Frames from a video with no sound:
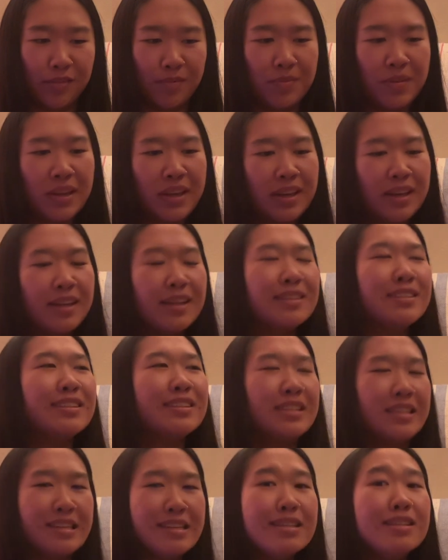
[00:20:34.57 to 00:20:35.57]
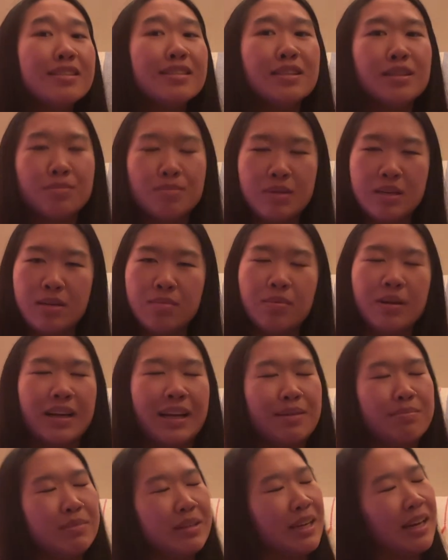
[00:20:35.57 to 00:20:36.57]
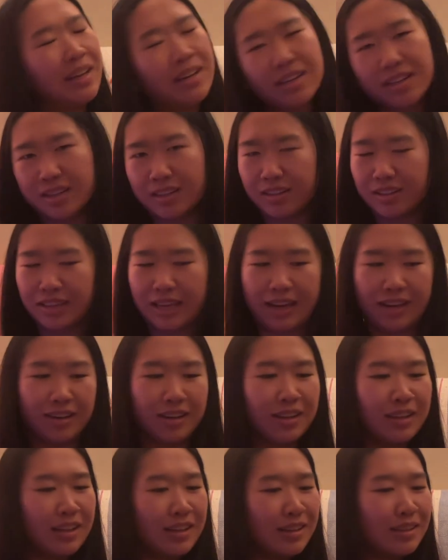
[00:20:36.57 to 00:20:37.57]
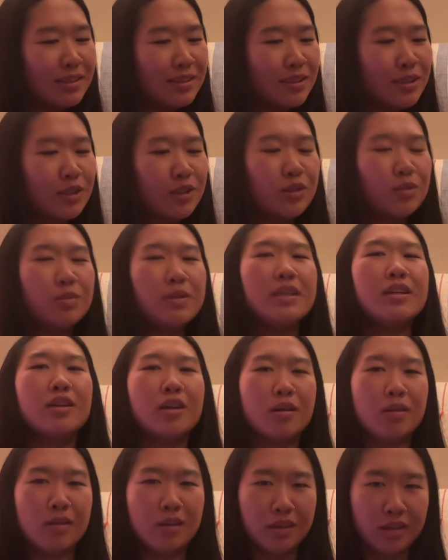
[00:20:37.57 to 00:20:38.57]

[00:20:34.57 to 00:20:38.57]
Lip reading: It's teasing me, but I'm getting that sweet coconut.